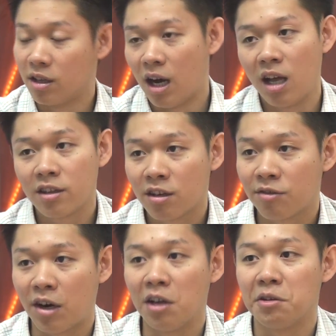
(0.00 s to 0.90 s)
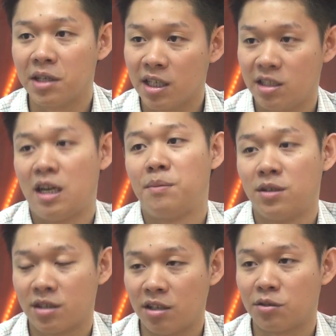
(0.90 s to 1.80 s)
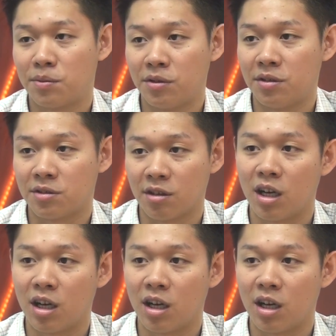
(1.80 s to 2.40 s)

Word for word: the other following Japanese entrepreneurs